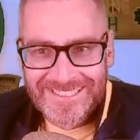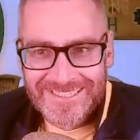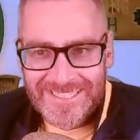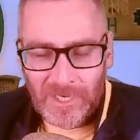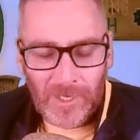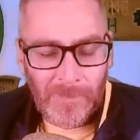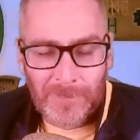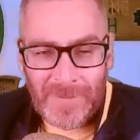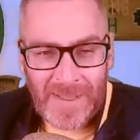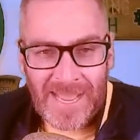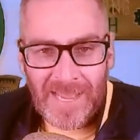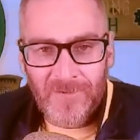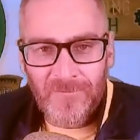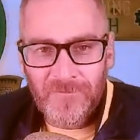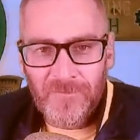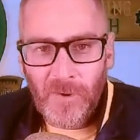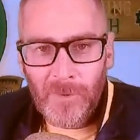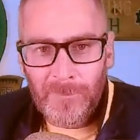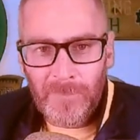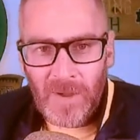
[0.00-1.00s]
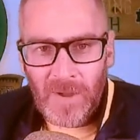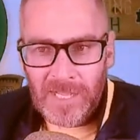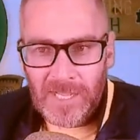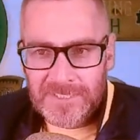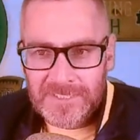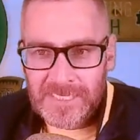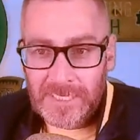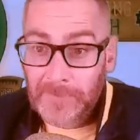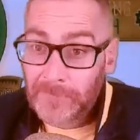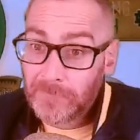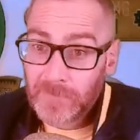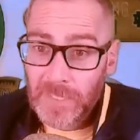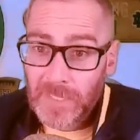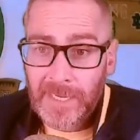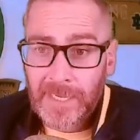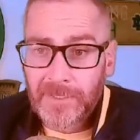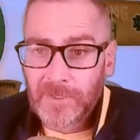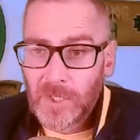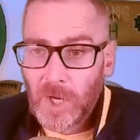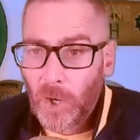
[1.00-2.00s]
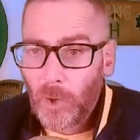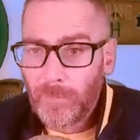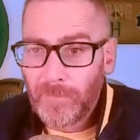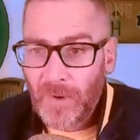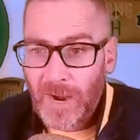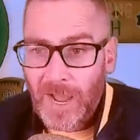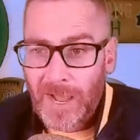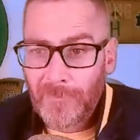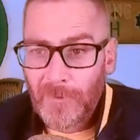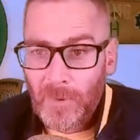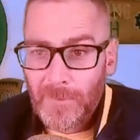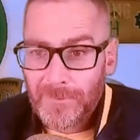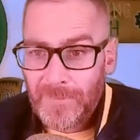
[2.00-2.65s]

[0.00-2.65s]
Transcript: They're a bad football team. They had no problem